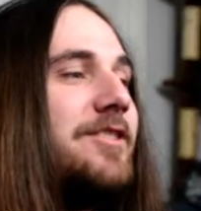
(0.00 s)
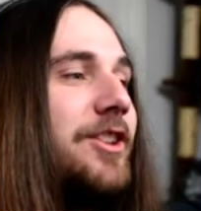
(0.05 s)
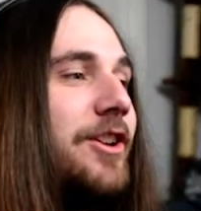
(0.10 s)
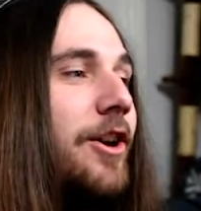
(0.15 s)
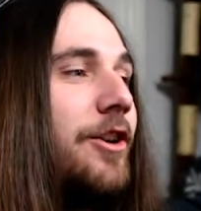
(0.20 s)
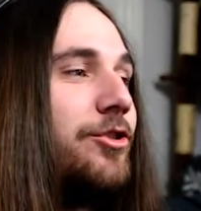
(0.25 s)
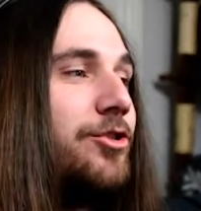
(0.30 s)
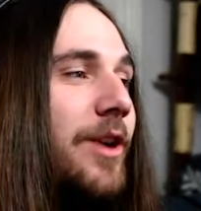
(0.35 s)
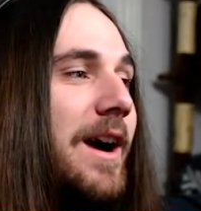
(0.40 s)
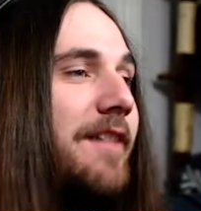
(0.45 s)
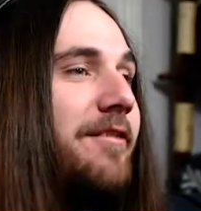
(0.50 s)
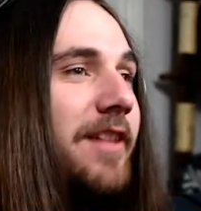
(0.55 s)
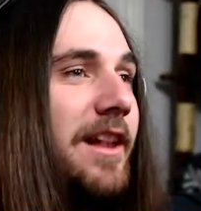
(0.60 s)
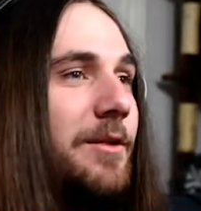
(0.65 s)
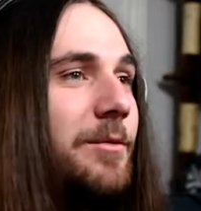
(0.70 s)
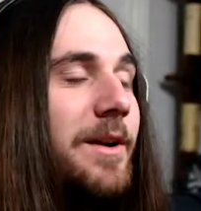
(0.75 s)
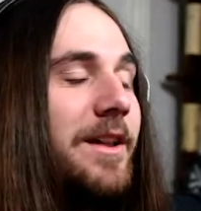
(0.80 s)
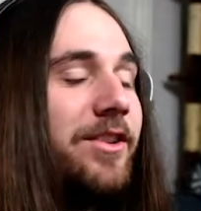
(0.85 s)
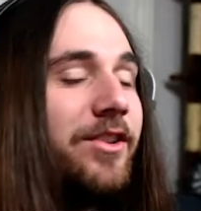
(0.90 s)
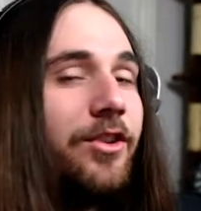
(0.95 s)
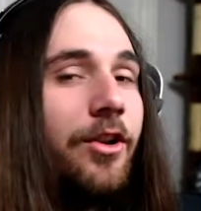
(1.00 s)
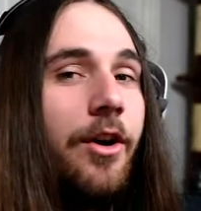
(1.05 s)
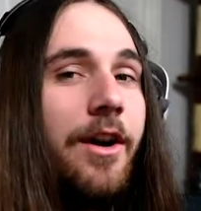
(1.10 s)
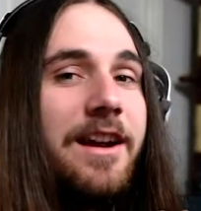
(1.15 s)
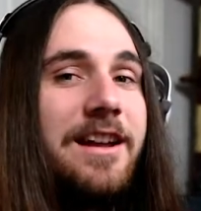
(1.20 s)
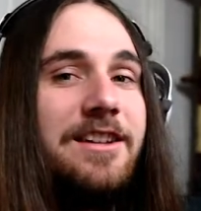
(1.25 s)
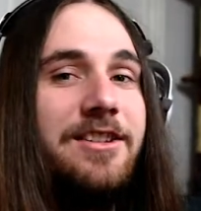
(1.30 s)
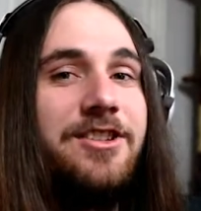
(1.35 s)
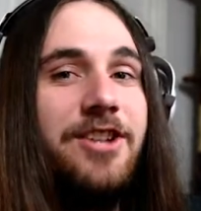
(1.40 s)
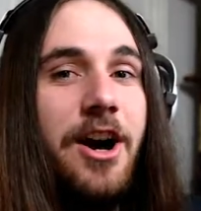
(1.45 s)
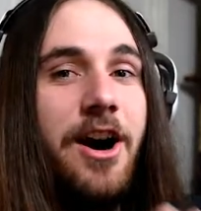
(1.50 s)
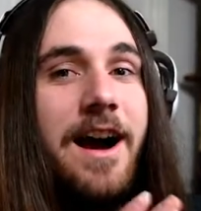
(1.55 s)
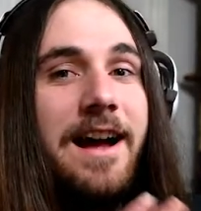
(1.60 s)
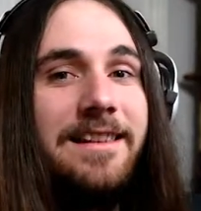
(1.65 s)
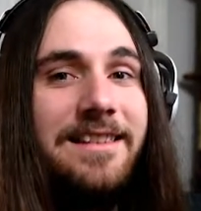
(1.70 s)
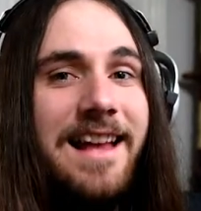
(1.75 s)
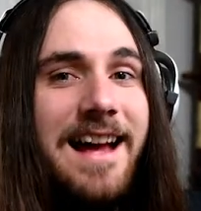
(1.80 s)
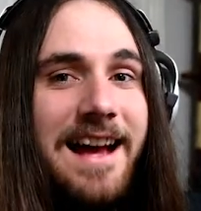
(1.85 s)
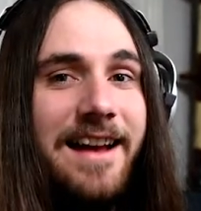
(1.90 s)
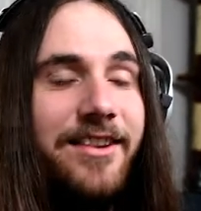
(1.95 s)
to go traveling with so I can die
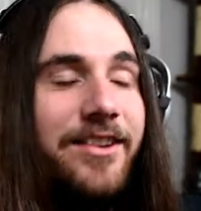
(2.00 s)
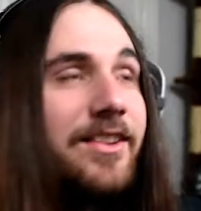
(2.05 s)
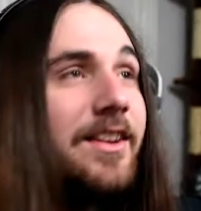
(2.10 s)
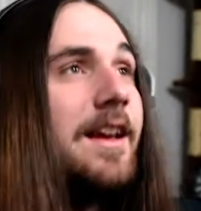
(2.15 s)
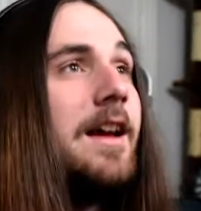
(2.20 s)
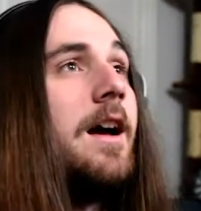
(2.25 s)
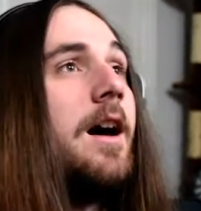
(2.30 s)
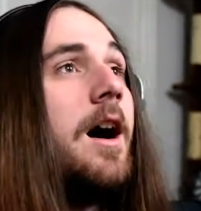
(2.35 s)
less.